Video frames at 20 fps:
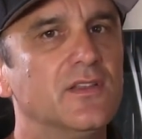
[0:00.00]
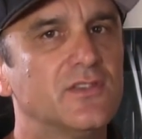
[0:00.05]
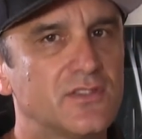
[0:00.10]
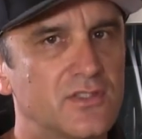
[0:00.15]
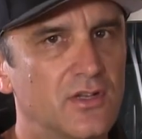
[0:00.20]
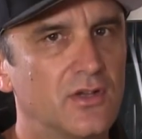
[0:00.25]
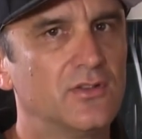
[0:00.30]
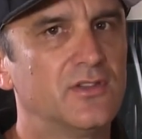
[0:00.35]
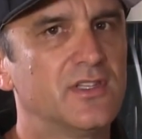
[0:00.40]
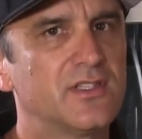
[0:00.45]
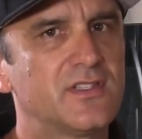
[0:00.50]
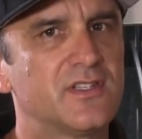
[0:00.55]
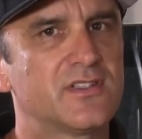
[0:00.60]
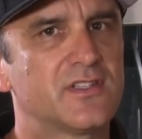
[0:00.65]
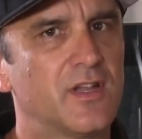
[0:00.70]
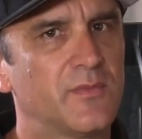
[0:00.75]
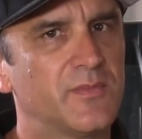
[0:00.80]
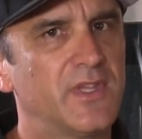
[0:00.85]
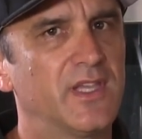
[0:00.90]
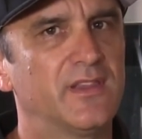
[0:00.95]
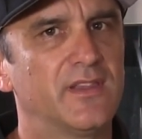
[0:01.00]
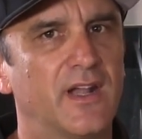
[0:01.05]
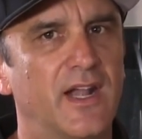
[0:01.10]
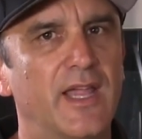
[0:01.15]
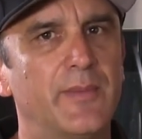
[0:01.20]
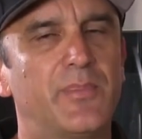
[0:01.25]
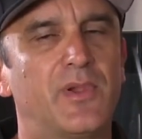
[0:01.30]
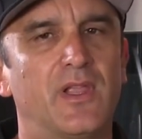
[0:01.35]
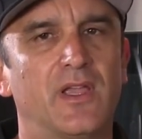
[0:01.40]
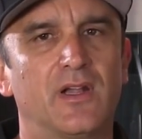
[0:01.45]
So this is something that
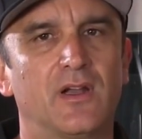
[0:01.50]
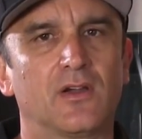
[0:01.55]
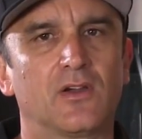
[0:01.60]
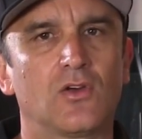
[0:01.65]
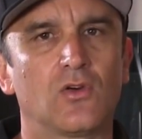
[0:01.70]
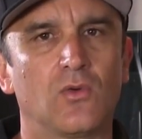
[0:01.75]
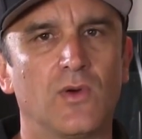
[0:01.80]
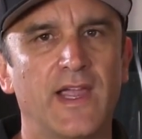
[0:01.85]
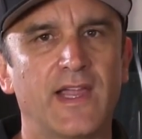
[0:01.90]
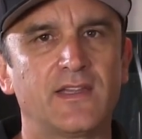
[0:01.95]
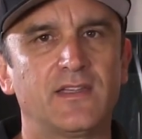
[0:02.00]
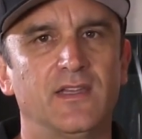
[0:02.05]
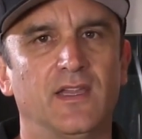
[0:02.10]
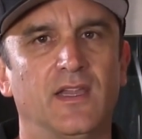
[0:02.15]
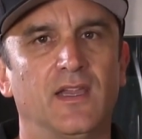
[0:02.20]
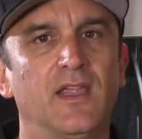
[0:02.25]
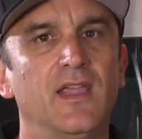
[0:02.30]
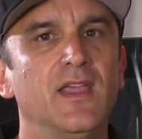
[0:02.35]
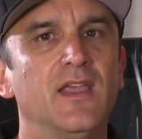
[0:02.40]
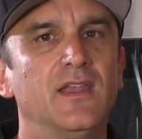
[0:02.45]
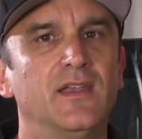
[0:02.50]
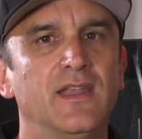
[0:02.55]
I plan on correcting.